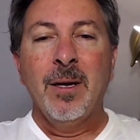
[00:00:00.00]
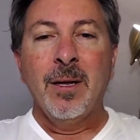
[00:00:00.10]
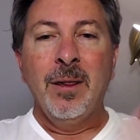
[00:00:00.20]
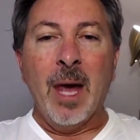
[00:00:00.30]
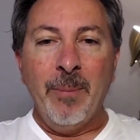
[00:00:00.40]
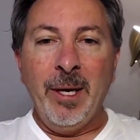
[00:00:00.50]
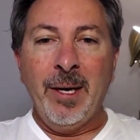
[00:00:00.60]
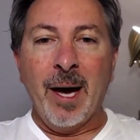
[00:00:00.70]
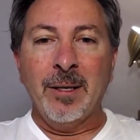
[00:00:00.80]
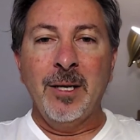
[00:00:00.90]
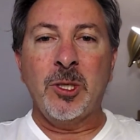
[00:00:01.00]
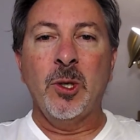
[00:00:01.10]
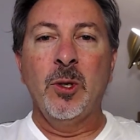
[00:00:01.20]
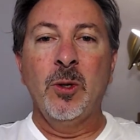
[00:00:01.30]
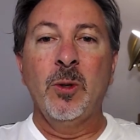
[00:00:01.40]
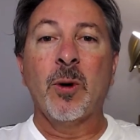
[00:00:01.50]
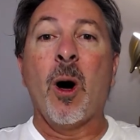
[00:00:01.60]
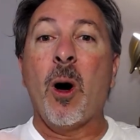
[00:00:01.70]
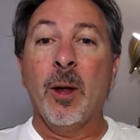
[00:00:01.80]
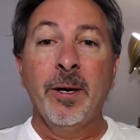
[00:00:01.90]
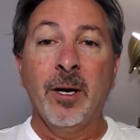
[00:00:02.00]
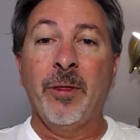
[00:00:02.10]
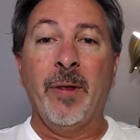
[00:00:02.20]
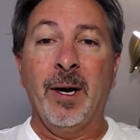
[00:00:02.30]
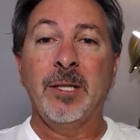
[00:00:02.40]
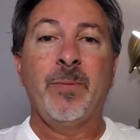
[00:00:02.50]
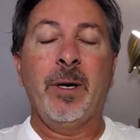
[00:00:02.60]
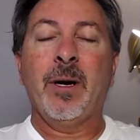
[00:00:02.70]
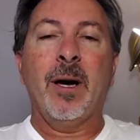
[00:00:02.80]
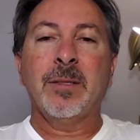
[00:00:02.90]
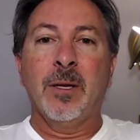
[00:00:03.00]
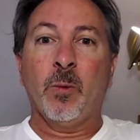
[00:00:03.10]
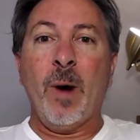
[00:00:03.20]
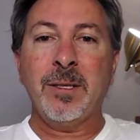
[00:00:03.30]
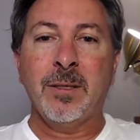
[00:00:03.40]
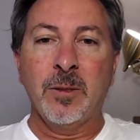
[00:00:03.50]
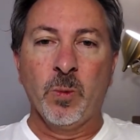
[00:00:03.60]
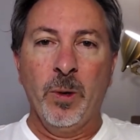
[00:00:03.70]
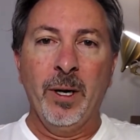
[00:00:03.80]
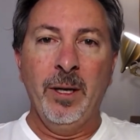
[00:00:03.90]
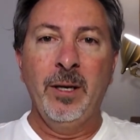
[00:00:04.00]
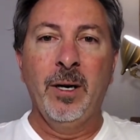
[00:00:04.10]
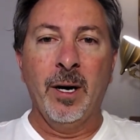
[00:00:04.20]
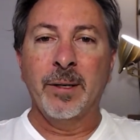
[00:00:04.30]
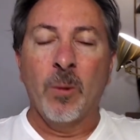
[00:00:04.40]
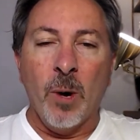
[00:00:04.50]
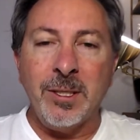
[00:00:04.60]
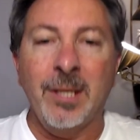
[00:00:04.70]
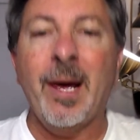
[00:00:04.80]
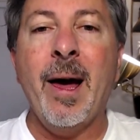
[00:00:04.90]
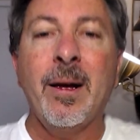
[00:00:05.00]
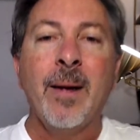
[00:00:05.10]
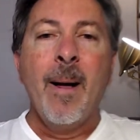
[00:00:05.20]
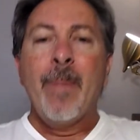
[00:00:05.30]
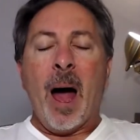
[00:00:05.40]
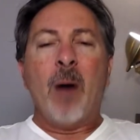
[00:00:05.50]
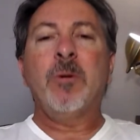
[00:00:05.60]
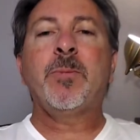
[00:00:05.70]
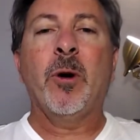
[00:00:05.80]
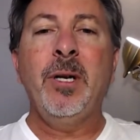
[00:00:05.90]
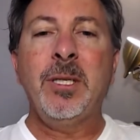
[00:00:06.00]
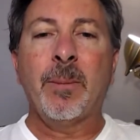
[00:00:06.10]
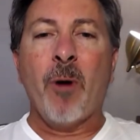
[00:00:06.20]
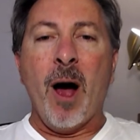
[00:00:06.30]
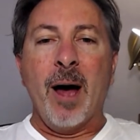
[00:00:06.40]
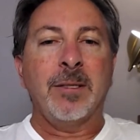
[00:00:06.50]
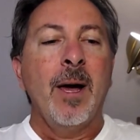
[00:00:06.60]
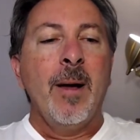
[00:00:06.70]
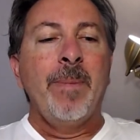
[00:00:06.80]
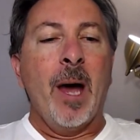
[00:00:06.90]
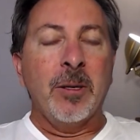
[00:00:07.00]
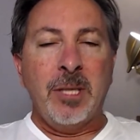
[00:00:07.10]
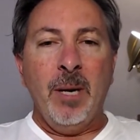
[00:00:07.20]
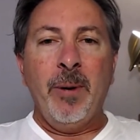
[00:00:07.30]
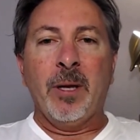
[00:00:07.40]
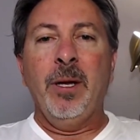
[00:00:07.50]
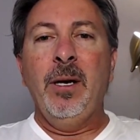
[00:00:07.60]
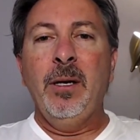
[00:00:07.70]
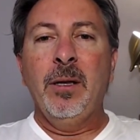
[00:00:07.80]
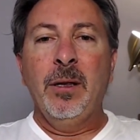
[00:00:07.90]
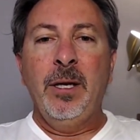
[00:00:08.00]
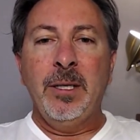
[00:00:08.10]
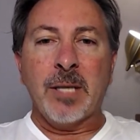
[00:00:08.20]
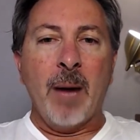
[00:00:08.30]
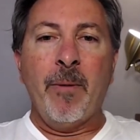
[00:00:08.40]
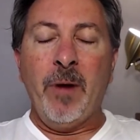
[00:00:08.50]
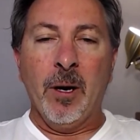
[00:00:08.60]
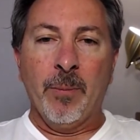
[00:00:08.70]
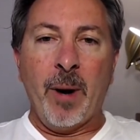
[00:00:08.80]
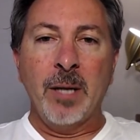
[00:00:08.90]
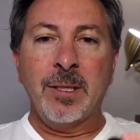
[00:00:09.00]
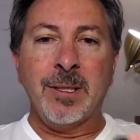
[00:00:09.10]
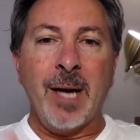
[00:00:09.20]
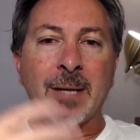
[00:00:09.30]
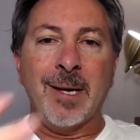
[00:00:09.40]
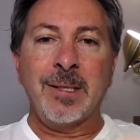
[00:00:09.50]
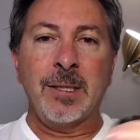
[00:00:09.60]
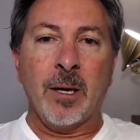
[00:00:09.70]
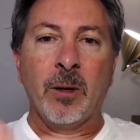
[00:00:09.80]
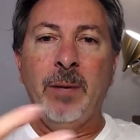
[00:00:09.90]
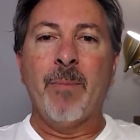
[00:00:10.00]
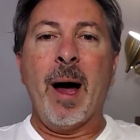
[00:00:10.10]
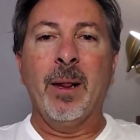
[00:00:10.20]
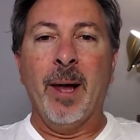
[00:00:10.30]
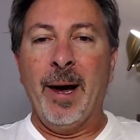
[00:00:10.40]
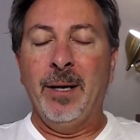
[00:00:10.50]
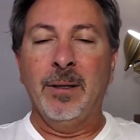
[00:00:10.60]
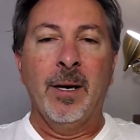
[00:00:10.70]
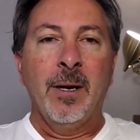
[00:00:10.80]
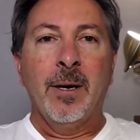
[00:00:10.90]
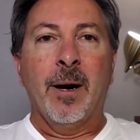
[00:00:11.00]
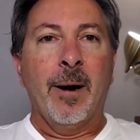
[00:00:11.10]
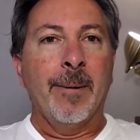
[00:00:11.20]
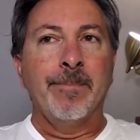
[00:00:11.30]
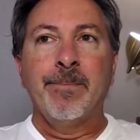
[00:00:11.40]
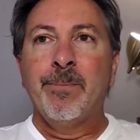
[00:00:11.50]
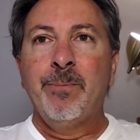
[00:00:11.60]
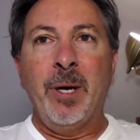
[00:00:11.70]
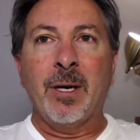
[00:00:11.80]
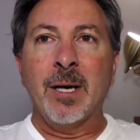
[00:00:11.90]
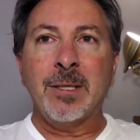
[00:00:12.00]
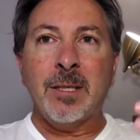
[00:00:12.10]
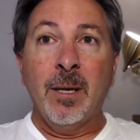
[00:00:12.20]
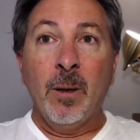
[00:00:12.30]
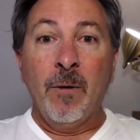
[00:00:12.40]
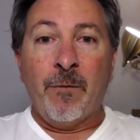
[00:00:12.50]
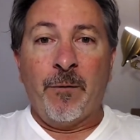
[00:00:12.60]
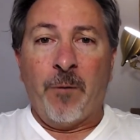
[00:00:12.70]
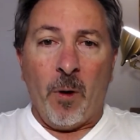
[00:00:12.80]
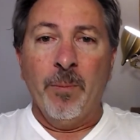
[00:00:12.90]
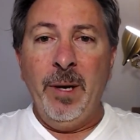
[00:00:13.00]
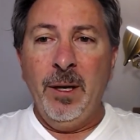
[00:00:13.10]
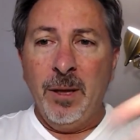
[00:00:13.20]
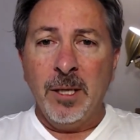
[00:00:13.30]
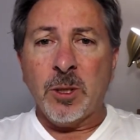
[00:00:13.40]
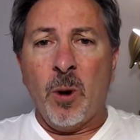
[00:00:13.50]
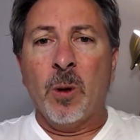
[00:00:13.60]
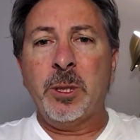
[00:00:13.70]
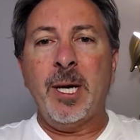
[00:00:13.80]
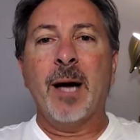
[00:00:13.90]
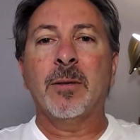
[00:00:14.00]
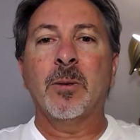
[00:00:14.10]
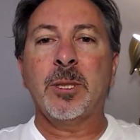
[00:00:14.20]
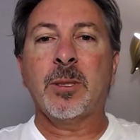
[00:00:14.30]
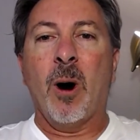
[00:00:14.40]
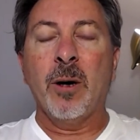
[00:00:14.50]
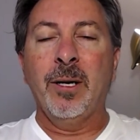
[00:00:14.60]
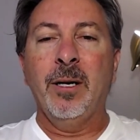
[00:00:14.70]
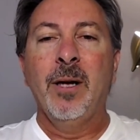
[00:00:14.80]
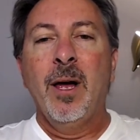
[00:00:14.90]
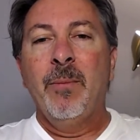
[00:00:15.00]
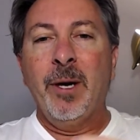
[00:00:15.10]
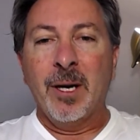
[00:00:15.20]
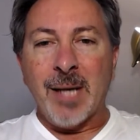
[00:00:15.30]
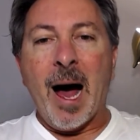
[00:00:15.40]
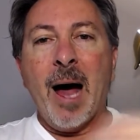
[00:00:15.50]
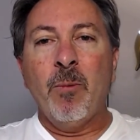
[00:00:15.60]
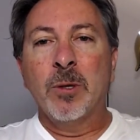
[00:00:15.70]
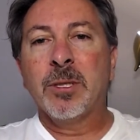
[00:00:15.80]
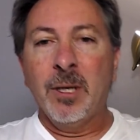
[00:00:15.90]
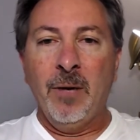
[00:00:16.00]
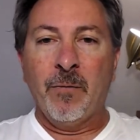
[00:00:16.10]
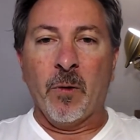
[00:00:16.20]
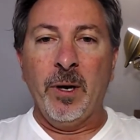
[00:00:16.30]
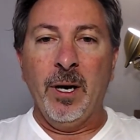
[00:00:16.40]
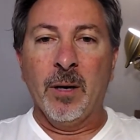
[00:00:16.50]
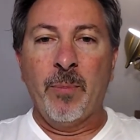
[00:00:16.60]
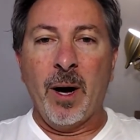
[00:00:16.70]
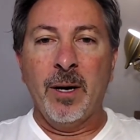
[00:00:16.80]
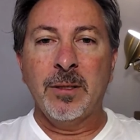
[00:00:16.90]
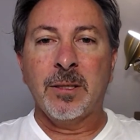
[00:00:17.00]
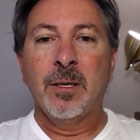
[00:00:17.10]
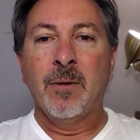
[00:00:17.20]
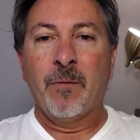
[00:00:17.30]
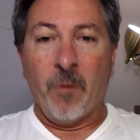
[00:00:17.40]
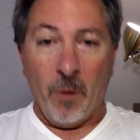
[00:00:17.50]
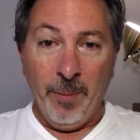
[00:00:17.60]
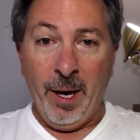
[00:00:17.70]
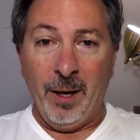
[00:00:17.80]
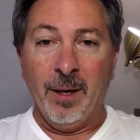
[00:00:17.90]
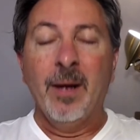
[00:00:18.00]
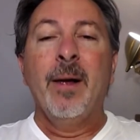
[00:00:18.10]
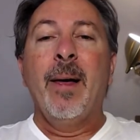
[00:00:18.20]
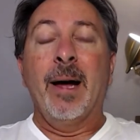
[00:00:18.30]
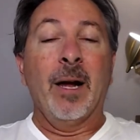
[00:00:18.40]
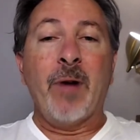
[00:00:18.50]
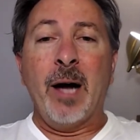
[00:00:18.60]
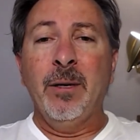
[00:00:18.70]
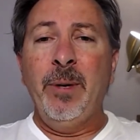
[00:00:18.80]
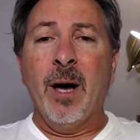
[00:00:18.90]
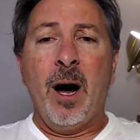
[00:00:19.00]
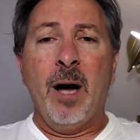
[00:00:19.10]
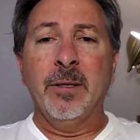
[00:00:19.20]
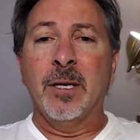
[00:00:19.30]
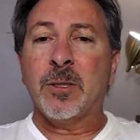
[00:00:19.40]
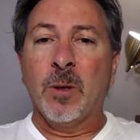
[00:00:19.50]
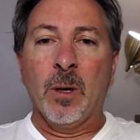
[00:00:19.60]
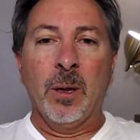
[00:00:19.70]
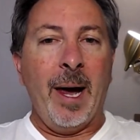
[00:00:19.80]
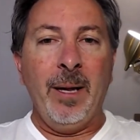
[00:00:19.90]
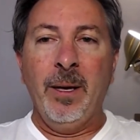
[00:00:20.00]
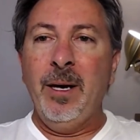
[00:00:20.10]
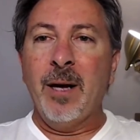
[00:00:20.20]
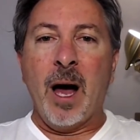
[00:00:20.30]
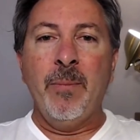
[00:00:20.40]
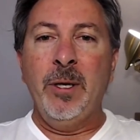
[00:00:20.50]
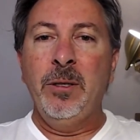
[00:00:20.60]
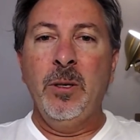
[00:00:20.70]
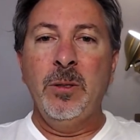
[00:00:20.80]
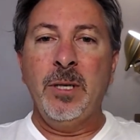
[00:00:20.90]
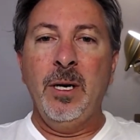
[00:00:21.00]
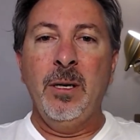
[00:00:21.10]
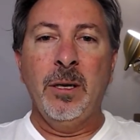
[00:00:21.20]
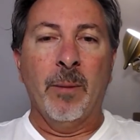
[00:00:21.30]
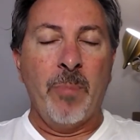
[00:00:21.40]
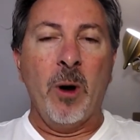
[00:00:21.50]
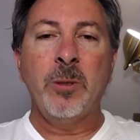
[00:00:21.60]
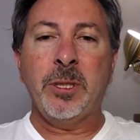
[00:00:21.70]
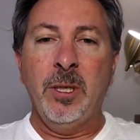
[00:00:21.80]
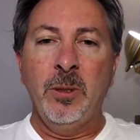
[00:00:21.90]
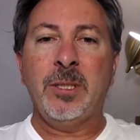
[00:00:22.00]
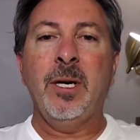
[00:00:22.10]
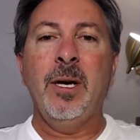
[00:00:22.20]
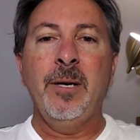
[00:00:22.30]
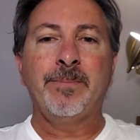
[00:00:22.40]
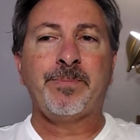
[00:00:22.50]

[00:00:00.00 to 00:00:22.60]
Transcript: let me get into all the good things because the rest is really good. And once again, I was pretty surprised. Now, typically, these type of earbuds is not necessarily my lane um, because for me, this whole channel started because I was looking for earbuds for me. And I've got to be honest, lately I've been using the Bose QC.